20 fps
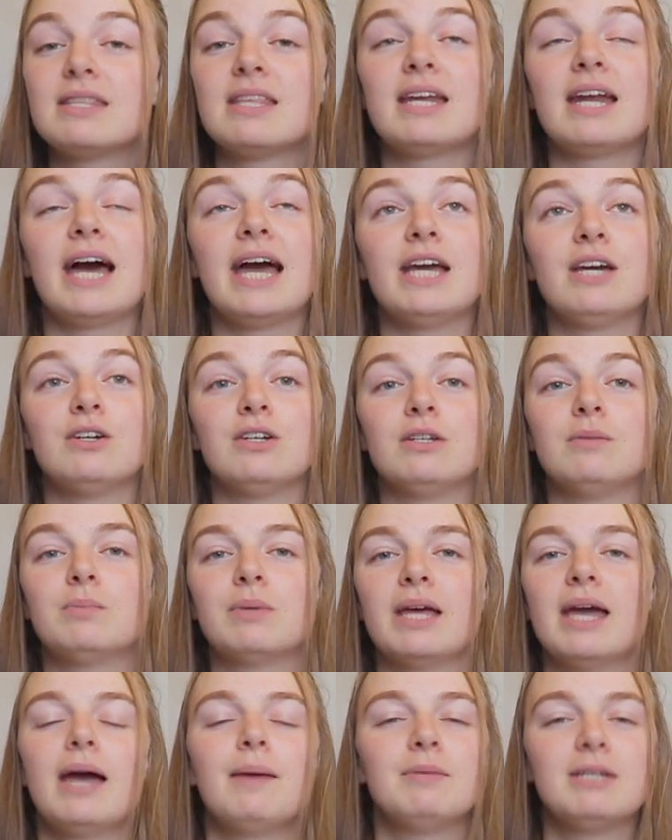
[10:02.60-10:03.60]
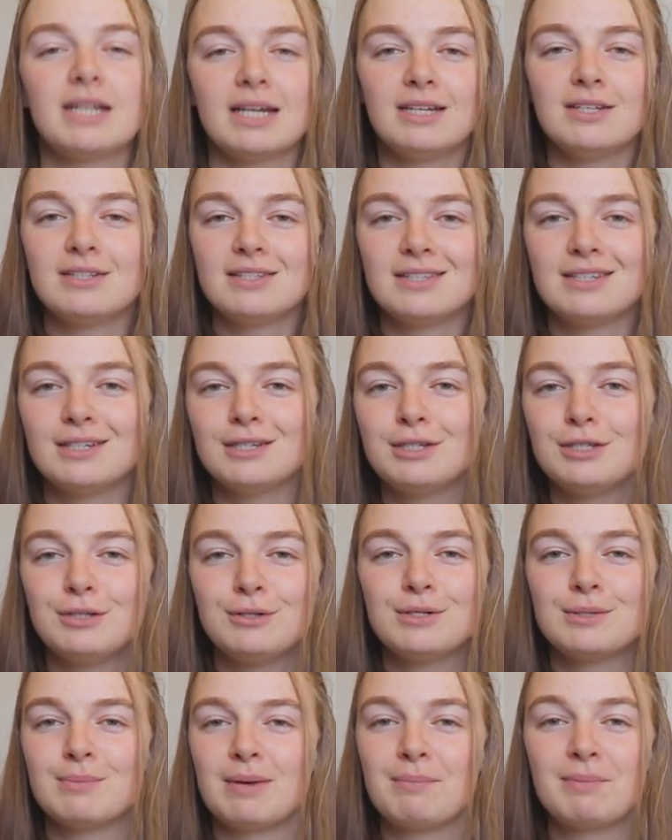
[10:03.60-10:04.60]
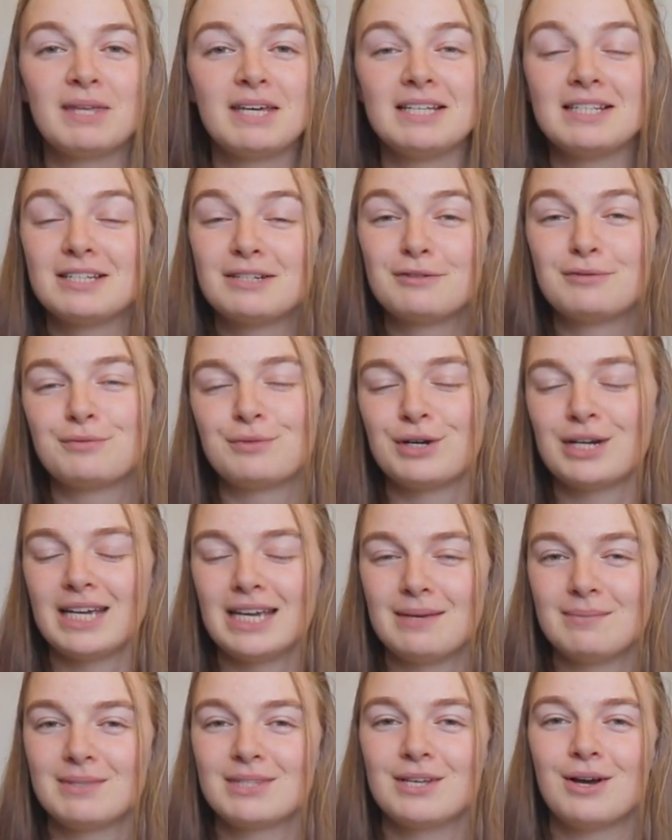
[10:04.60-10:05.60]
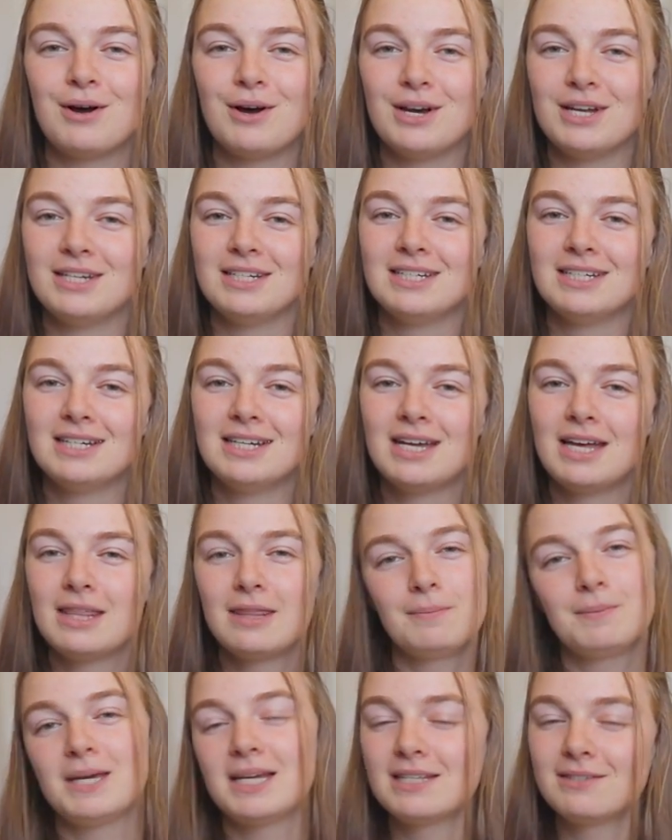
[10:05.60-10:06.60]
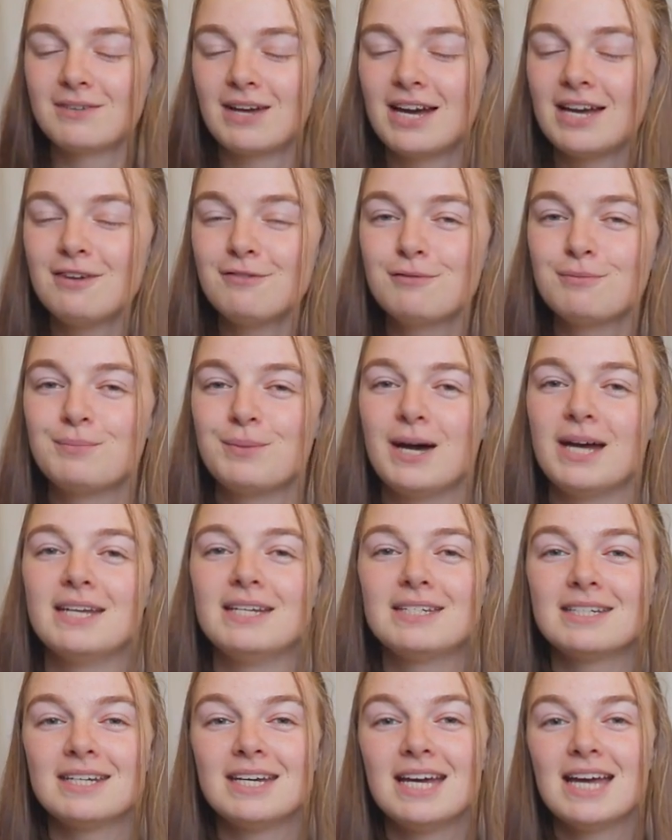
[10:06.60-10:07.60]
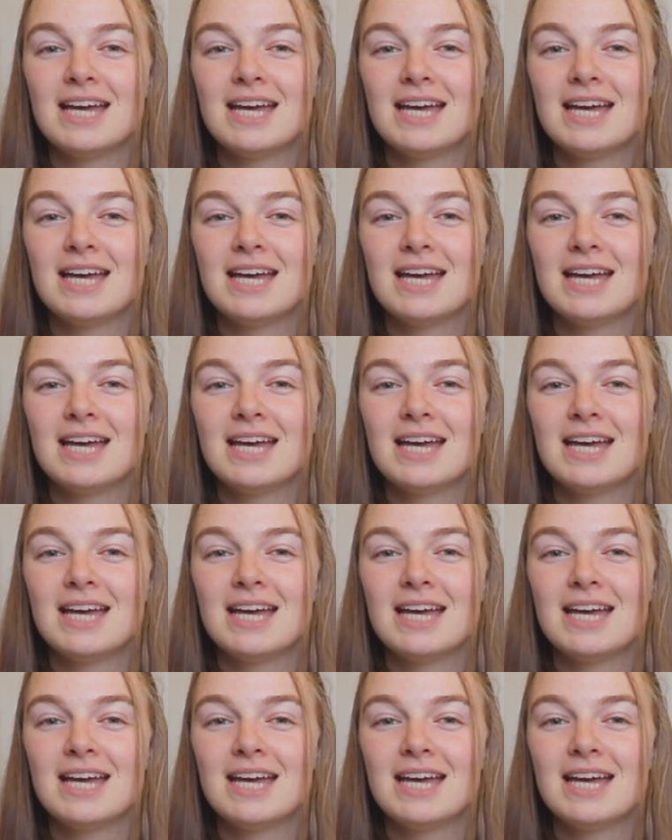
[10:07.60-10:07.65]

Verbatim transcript: that I could play I mean I could still use my PlayStation 4 games on the PS5 but